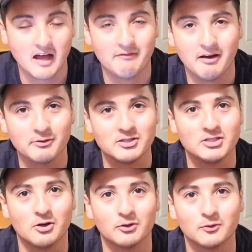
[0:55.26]
I've always
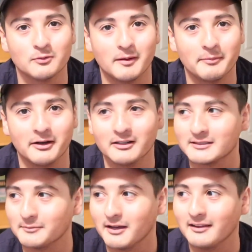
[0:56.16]
joked with my
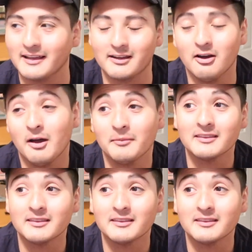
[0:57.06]
parents about like, oh, I'm